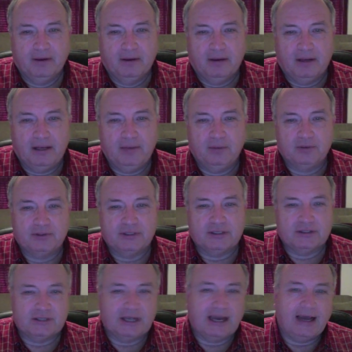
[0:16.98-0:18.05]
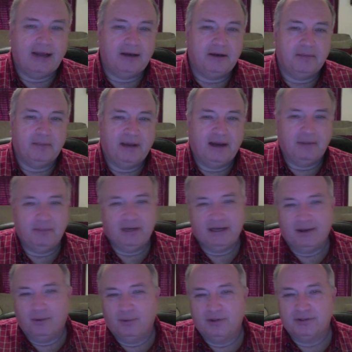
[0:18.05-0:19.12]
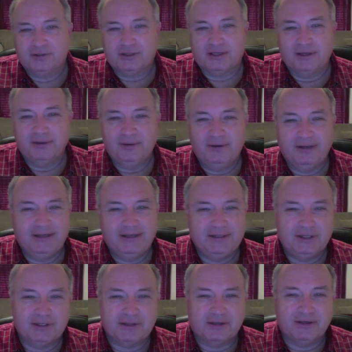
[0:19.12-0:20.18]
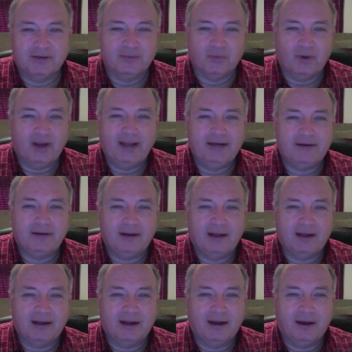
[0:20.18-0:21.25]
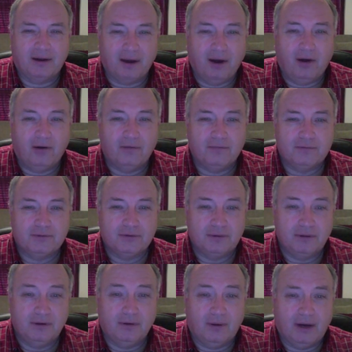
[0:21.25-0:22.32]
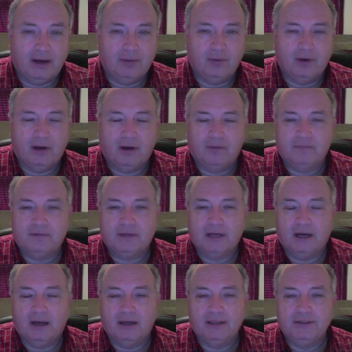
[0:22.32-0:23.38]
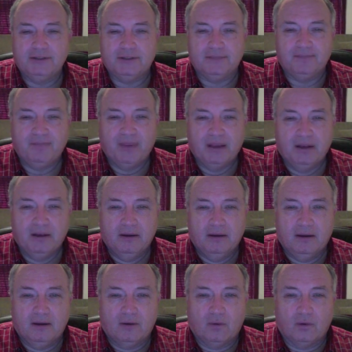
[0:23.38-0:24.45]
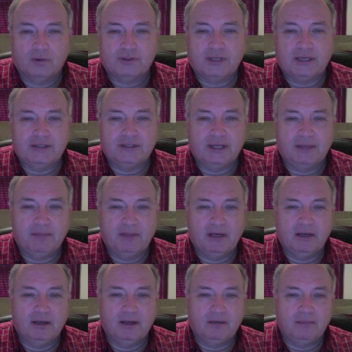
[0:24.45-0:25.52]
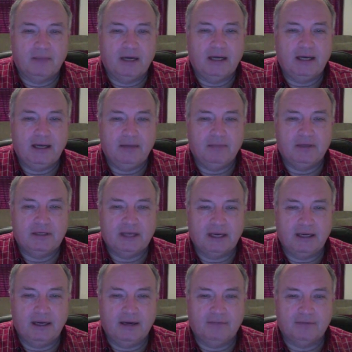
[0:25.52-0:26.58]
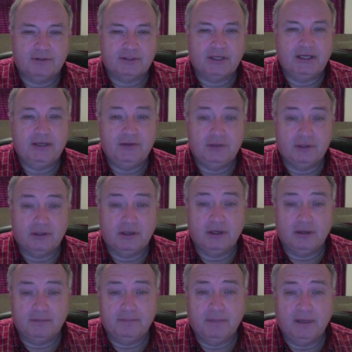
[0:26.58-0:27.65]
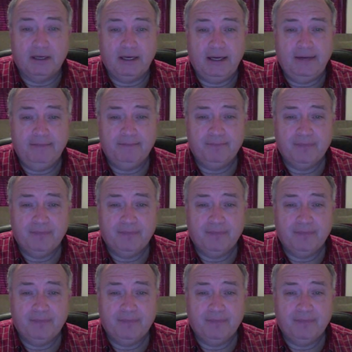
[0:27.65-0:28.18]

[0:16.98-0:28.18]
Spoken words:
He was excited about me going to school. He just couldn't wait till I got off. So, I went off to college, and of course, they sent me a little money, but they never send you enough money.